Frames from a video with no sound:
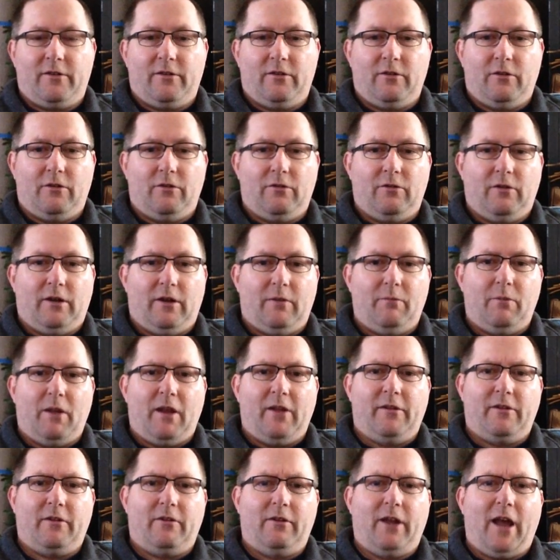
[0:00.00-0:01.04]
to
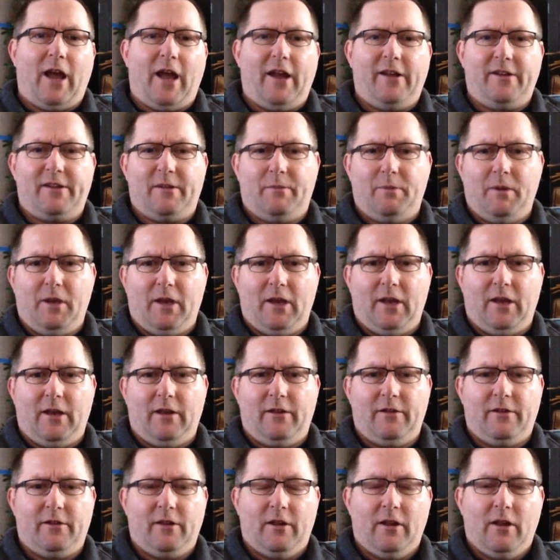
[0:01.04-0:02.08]

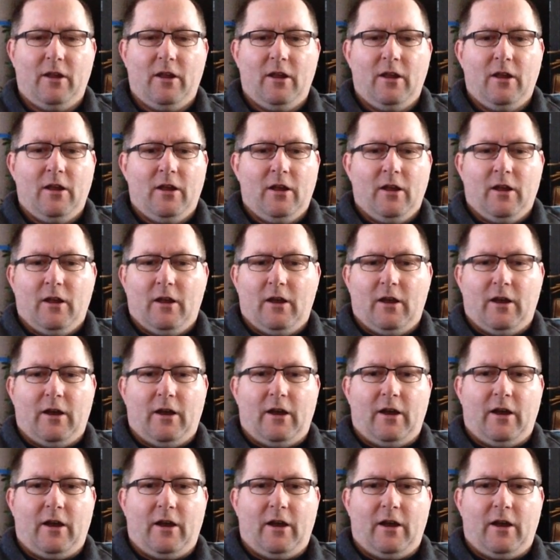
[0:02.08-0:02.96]
benzodiazepines, to